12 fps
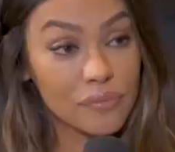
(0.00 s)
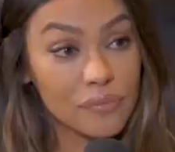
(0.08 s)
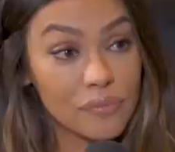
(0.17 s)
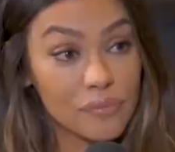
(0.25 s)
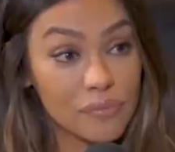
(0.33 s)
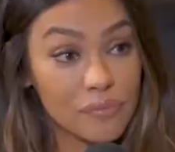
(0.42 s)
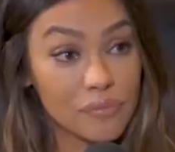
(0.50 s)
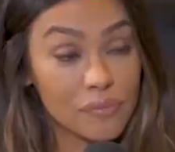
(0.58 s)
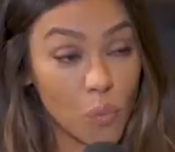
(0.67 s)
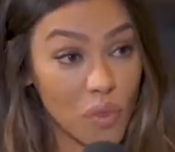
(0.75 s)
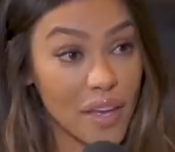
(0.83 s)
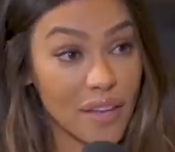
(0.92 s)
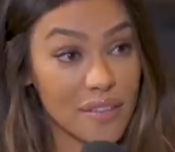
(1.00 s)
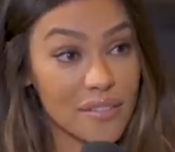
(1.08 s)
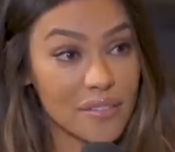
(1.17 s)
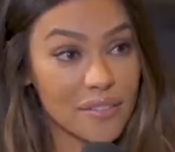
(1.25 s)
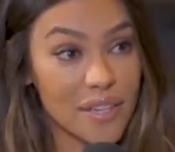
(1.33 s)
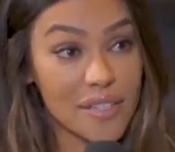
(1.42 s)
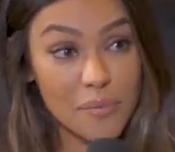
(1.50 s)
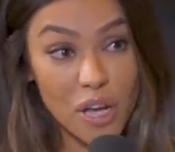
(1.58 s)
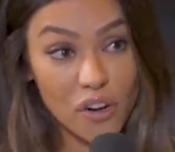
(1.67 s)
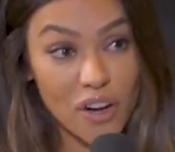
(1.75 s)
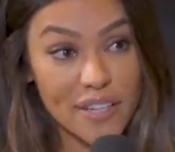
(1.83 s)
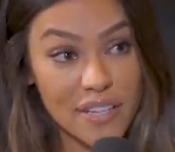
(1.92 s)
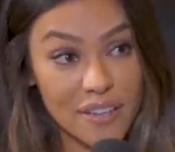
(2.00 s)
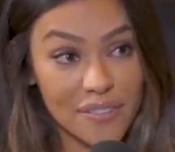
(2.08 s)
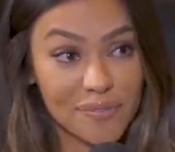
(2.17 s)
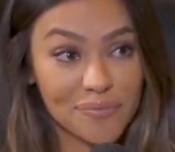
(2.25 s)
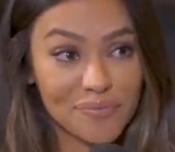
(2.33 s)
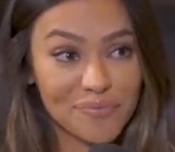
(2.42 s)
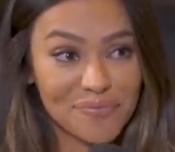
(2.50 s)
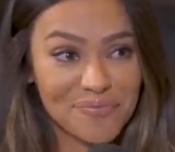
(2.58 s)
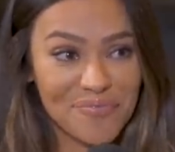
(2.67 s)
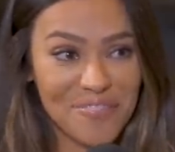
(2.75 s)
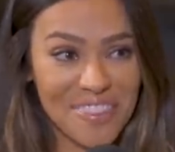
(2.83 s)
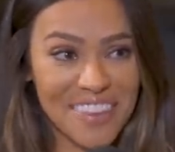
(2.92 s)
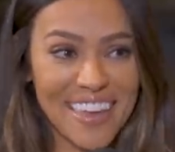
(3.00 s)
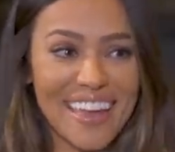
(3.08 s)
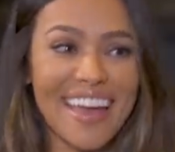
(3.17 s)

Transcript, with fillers: story. Thanks. Because I'm not crazy. Because you're not crazy.